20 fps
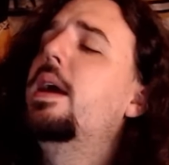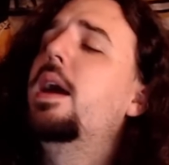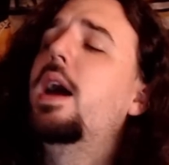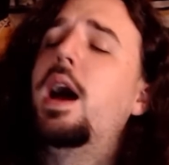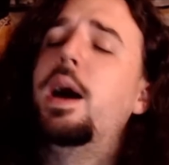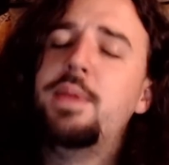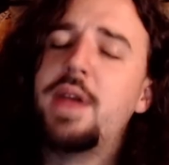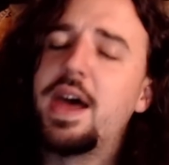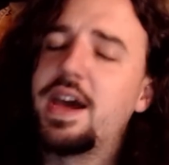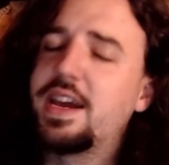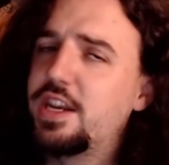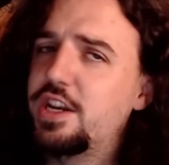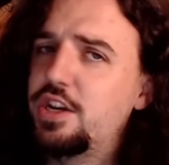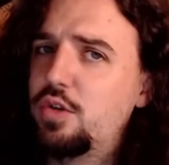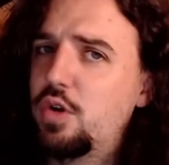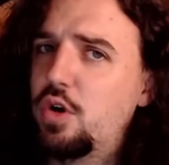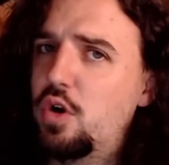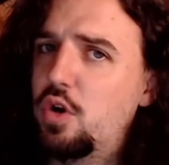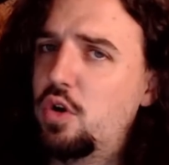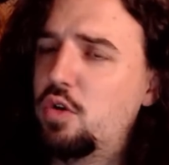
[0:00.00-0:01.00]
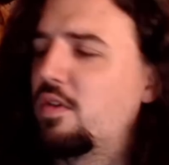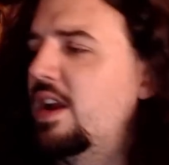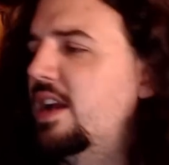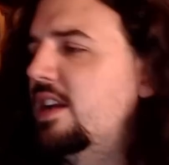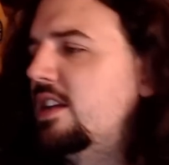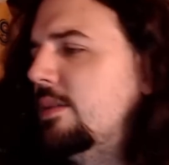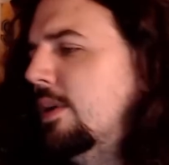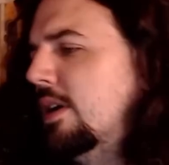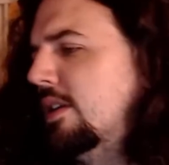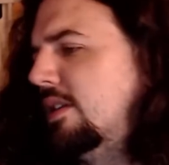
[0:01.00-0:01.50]
I'm not going to do a whole
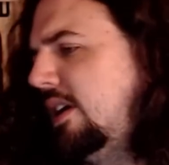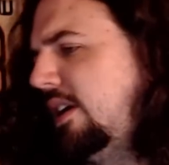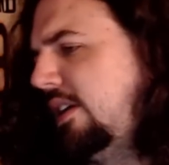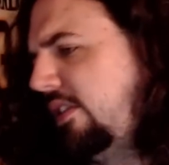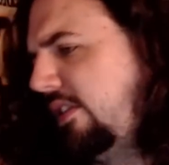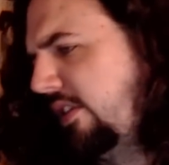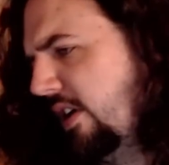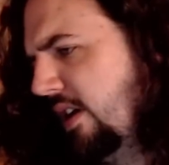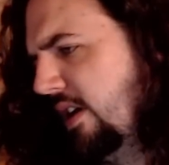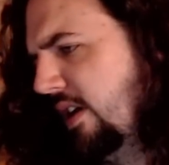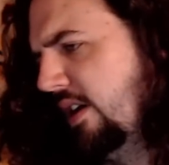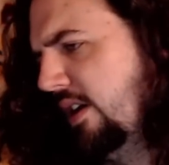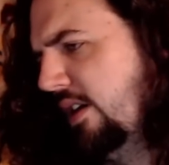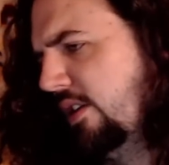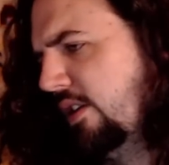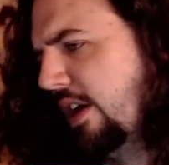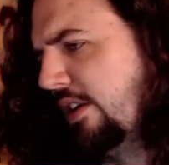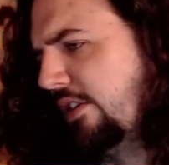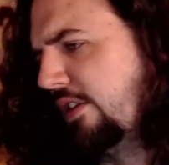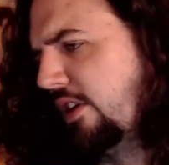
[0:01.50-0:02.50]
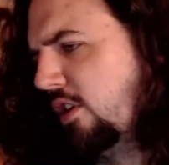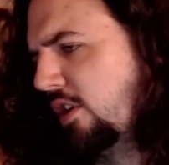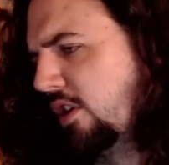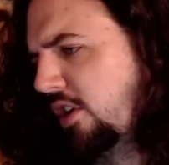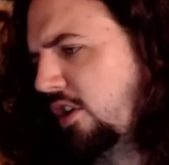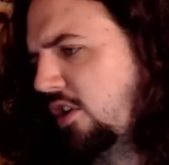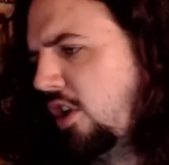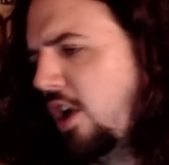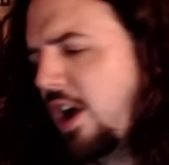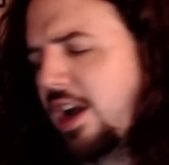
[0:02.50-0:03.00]
rant about this. As I look at
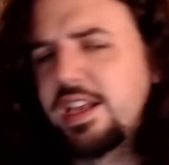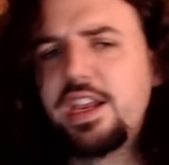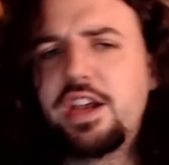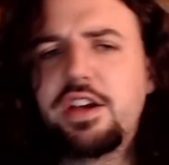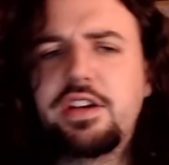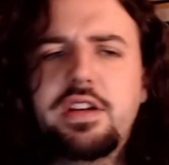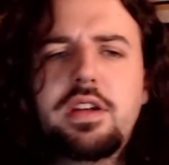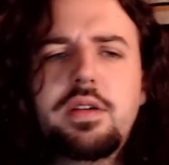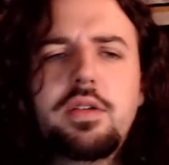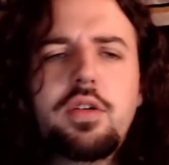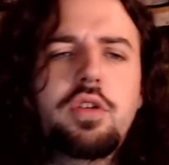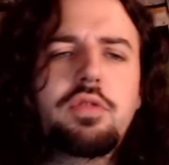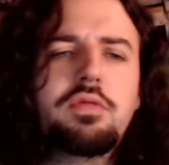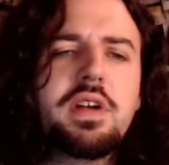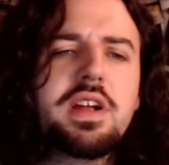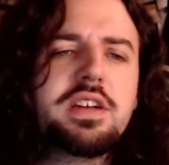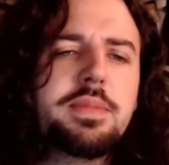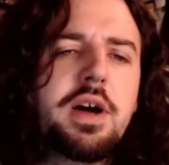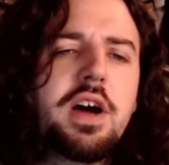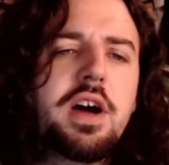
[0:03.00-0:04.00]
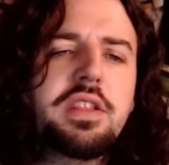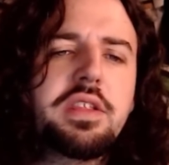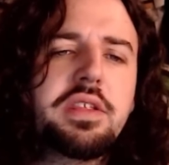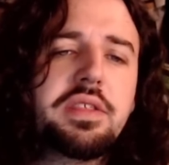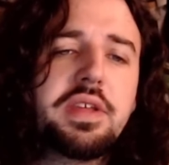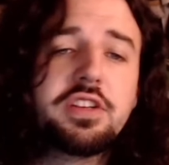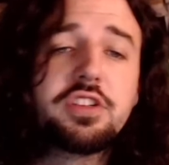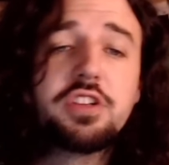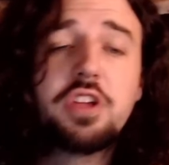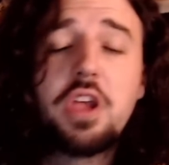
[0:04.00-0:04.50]
the clock, and I already did a whole rant about other
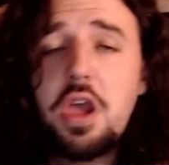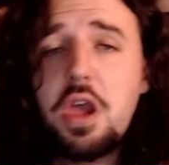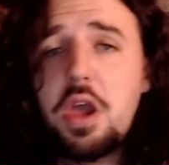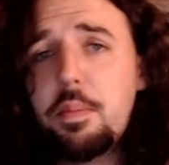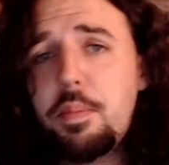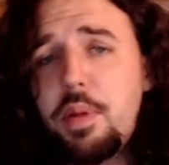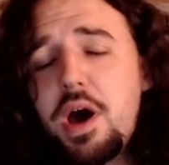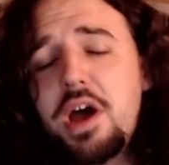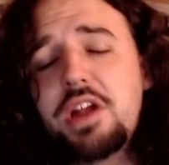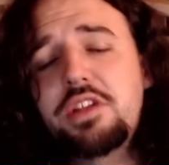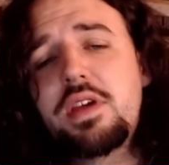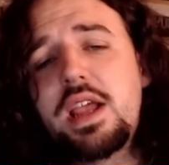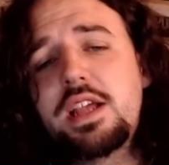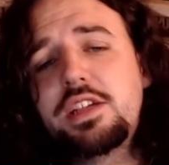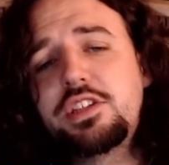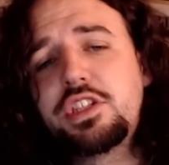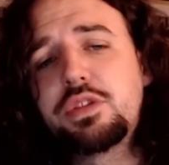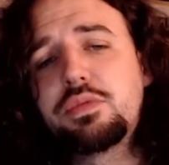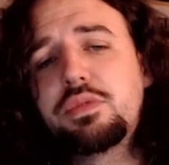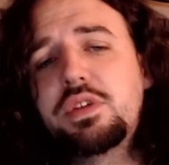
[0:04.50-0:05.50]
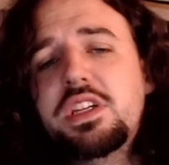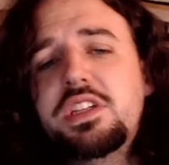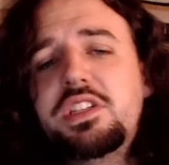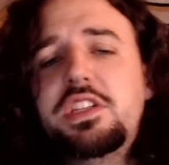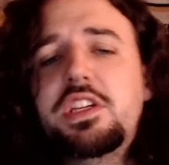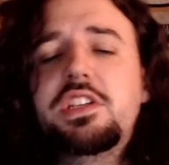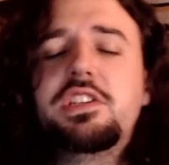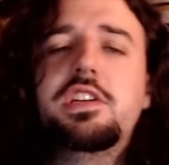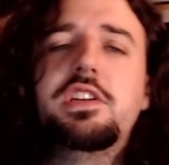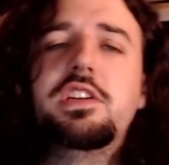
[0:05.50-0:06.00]
things. Patra has 3
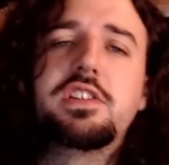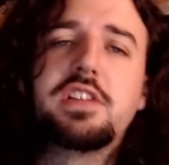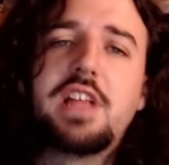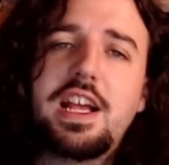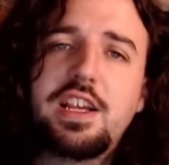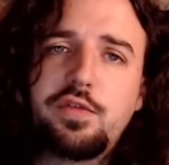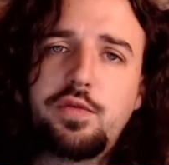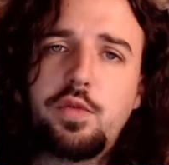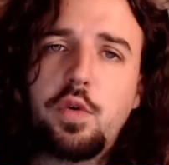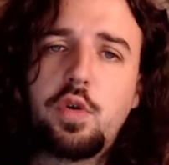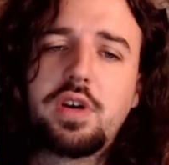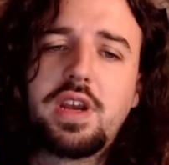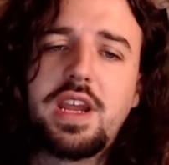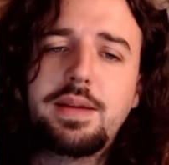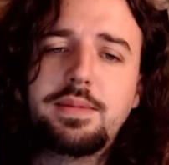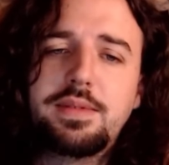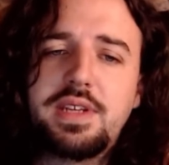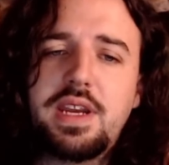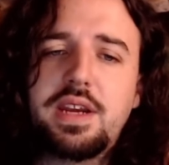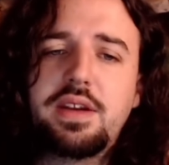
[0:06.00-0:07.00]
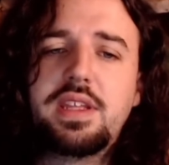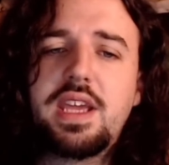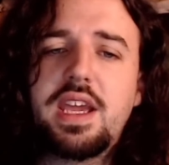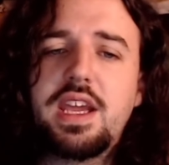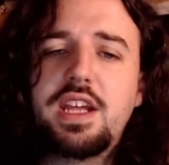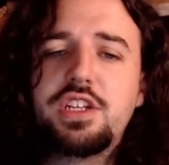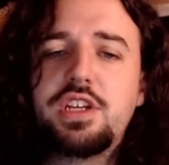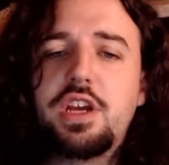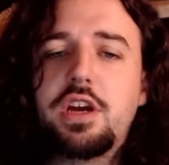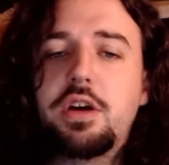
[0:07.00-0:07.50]
assists in his last 4 games down the
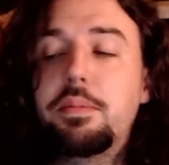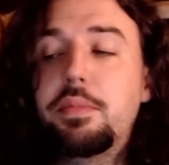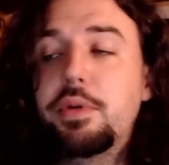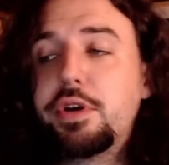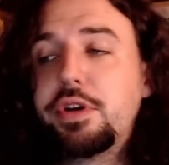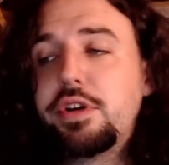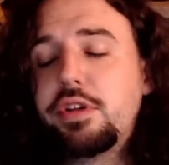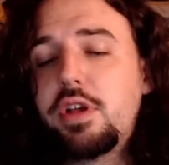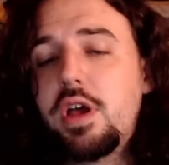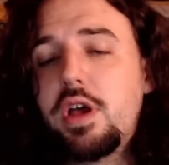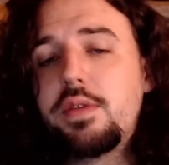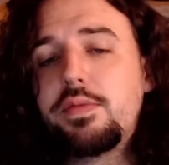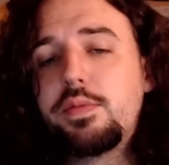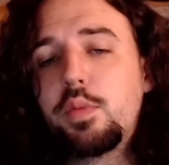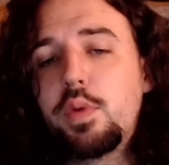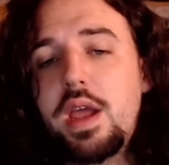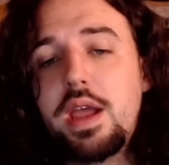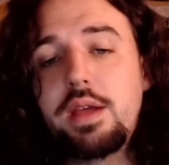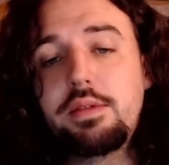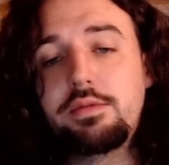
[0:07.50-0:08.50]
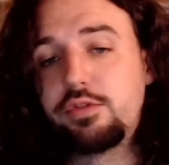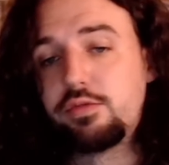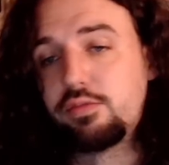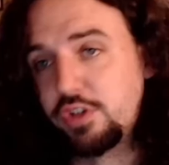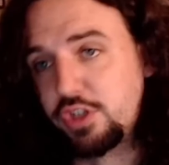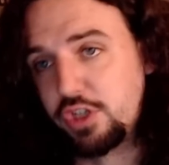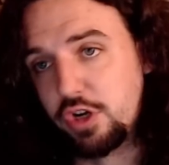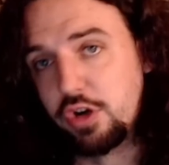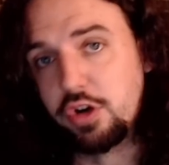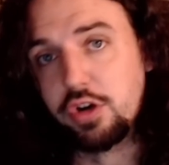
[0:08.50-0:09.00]
AHL. Merkulov has
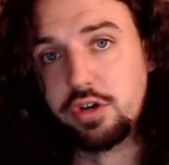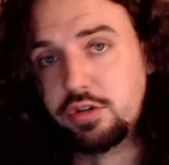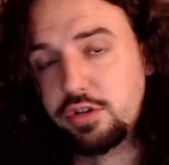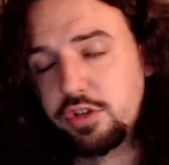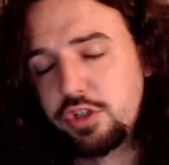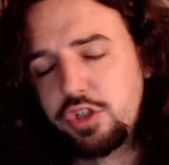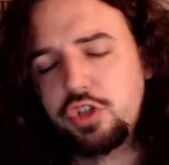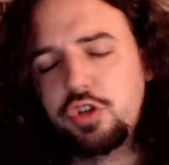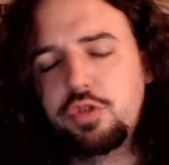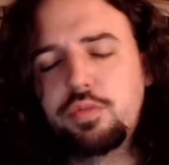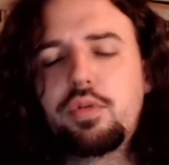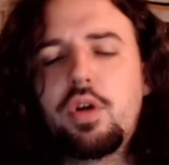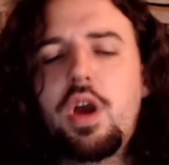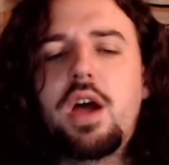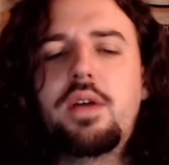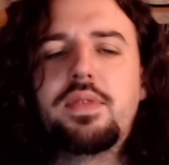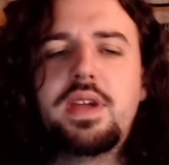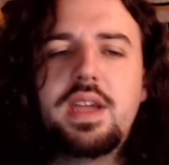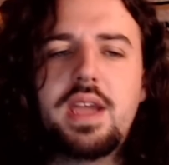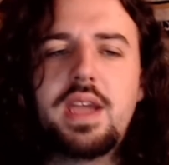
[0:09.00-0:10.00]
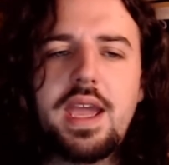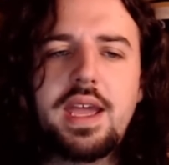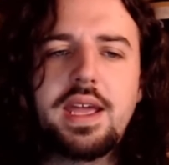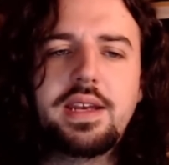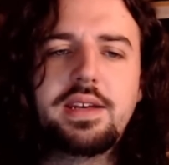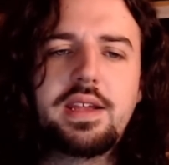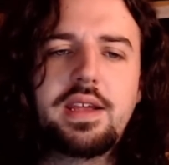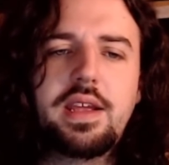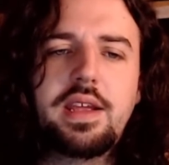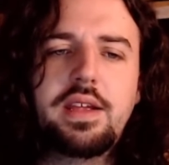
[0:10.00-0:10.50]
returned to Pravi
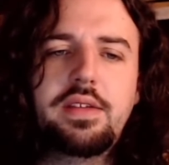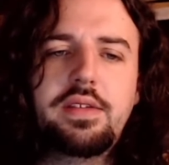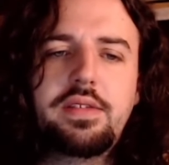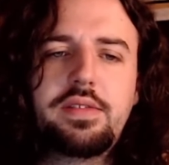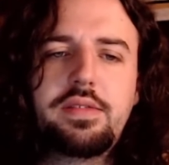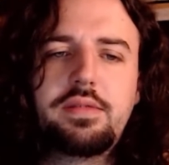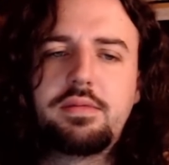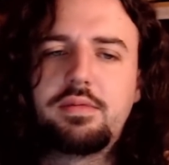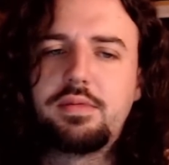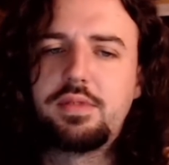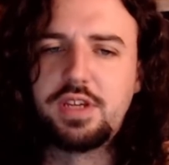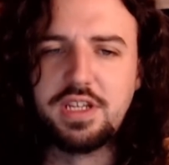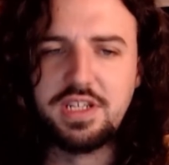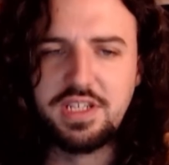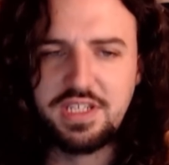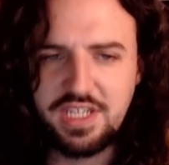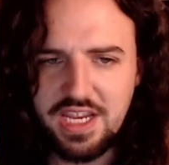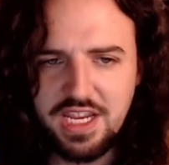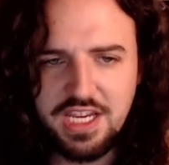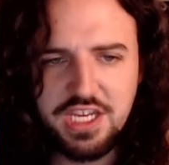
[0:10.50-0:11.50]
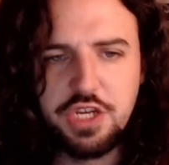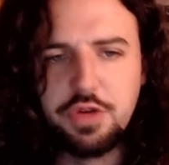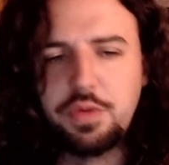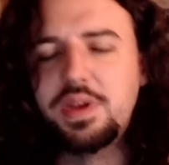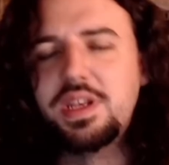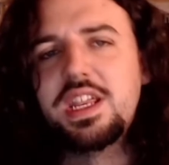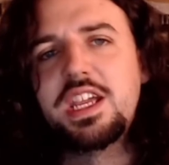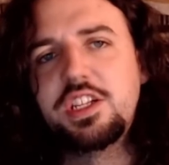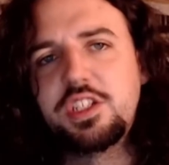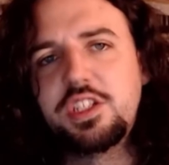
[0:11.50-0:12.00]
and is
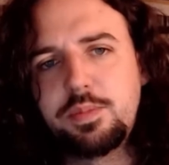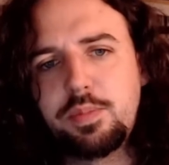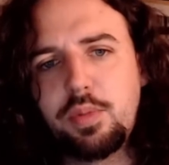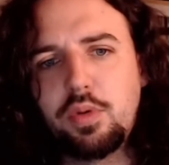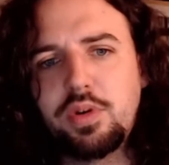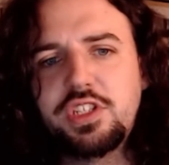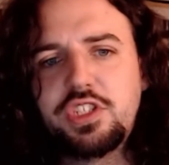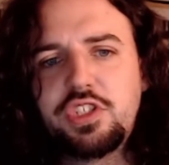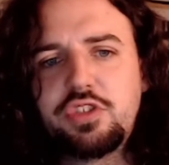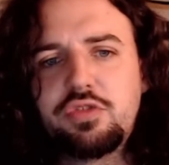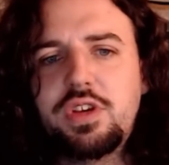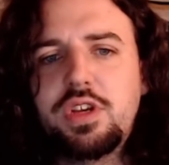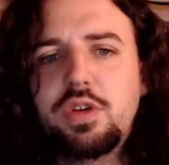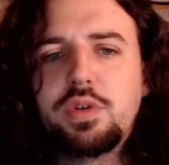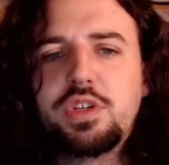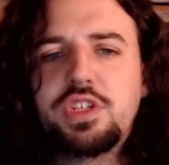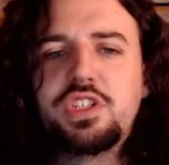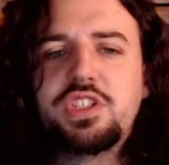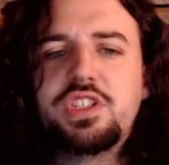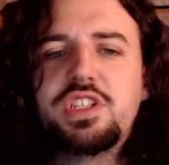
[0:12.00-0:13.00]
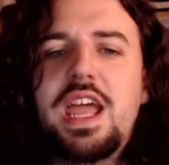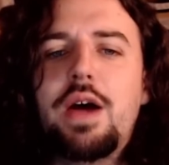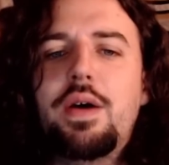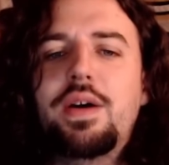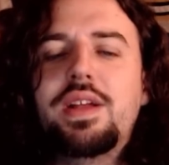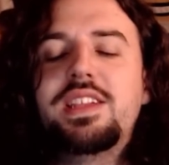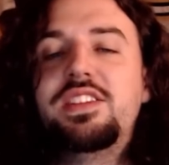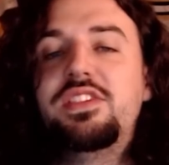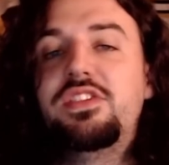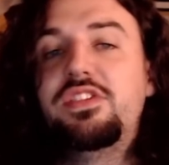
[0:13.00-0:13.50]
continuing his point streak, which is now
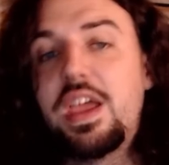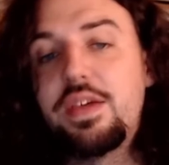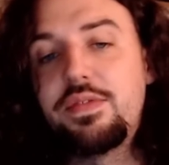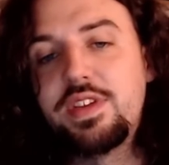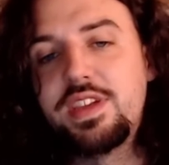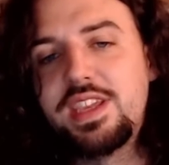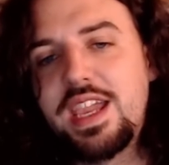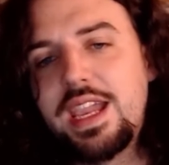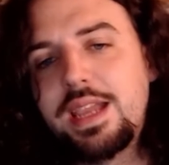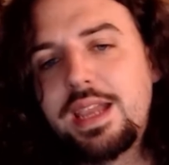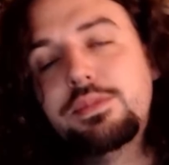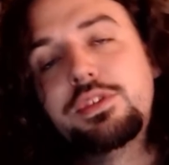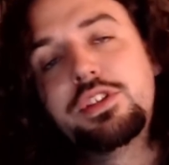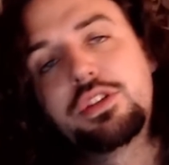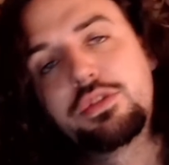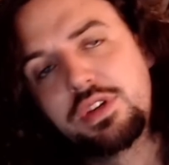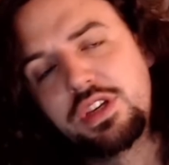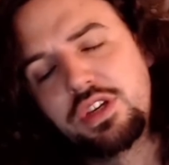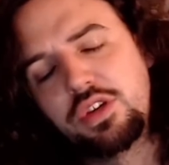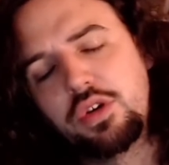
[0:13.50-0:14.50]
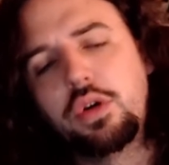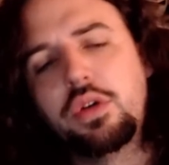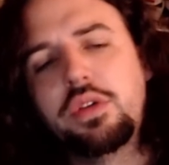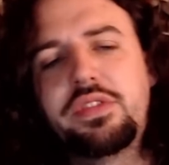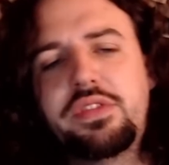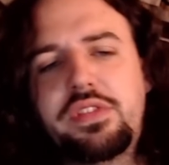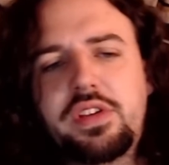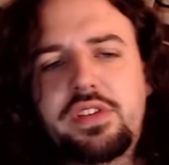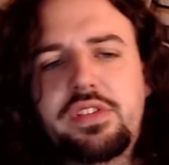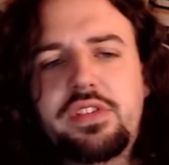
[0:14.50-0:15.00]
at 7 games, 3 goals,
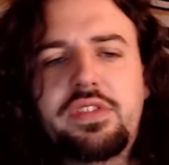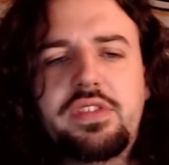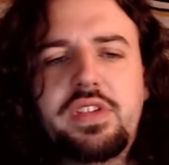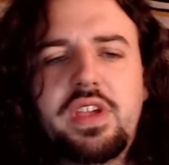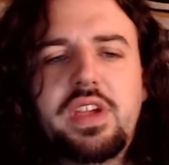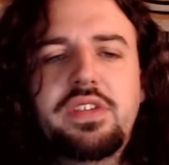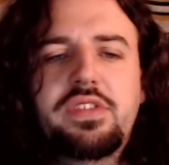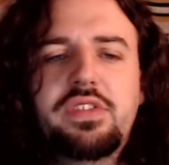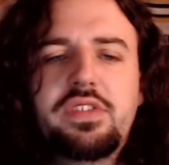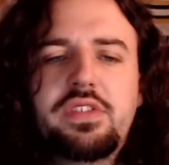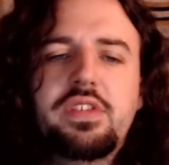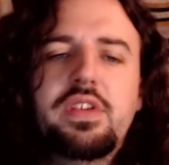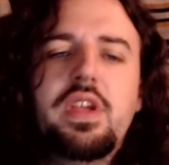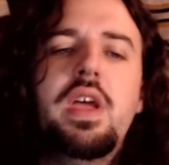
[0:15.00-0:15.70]
6 assists.